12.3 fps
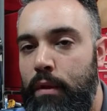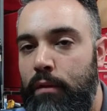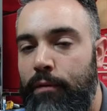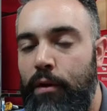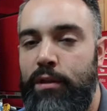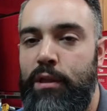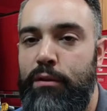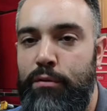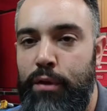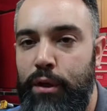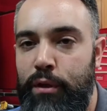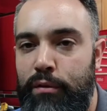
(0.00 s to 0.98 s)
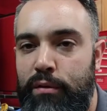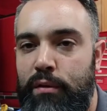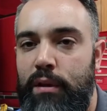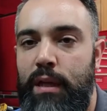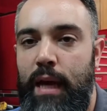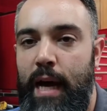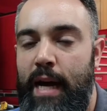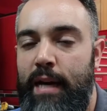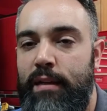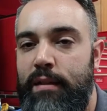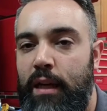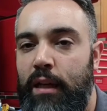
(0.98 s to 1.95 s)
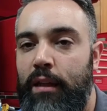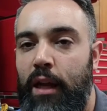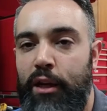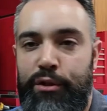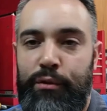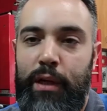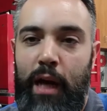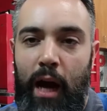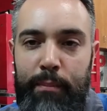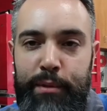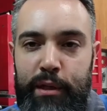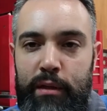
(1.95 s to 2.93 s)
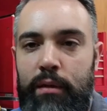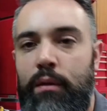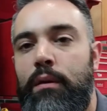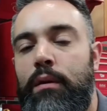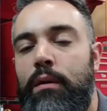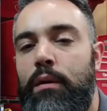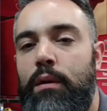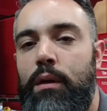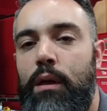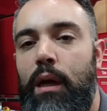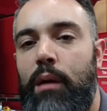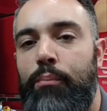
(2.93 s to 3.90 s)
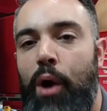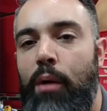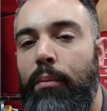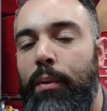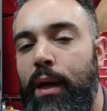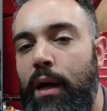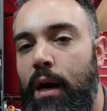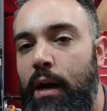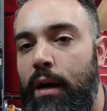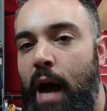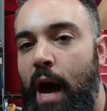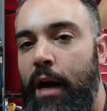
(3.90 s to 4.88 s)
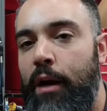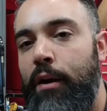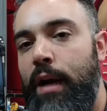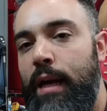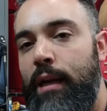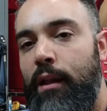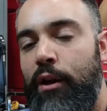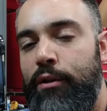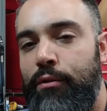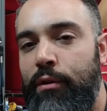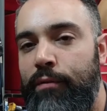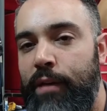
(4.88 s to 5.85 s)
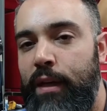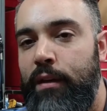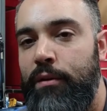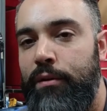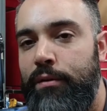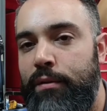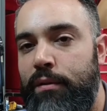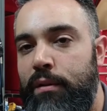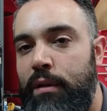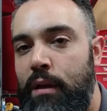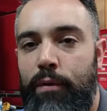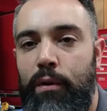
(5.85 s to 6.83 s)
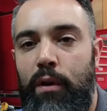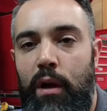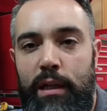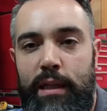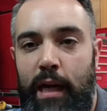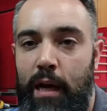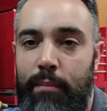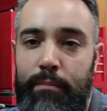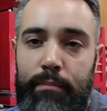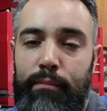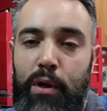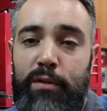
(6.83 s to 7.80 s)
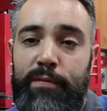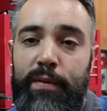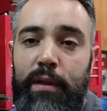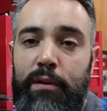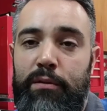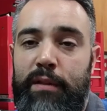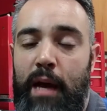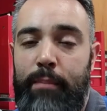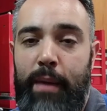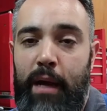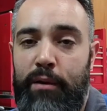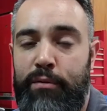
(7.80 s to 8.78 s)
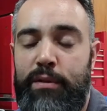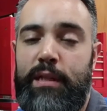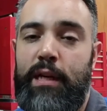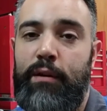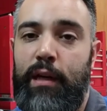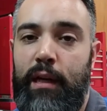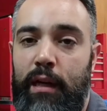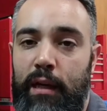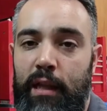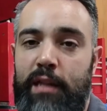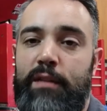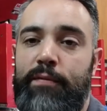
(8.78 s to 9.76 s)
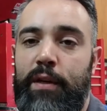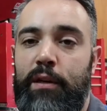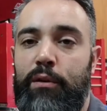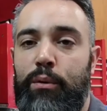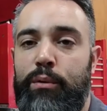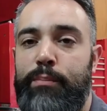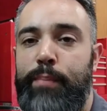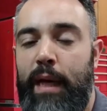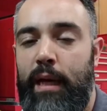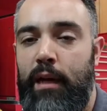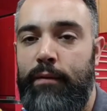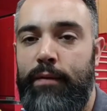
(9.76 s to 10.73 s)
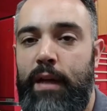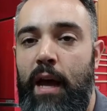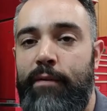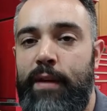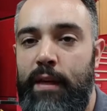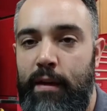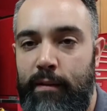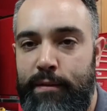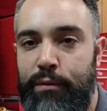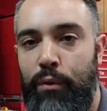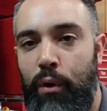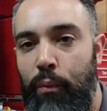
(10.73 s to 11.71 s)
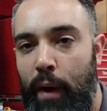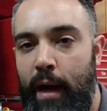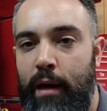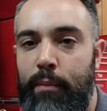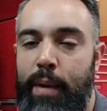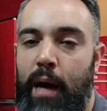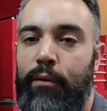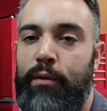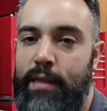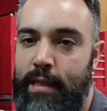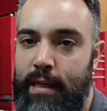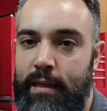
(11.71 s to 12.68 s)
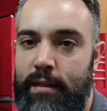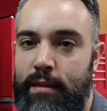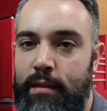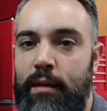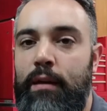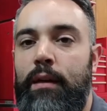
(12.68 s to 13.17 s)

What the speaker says: First introduced as a luxury option and probably on higher end luxury vehicles. For a long time, most vehicles had manual steering, unless the vehicle was big enough and heavy enough to require power assist,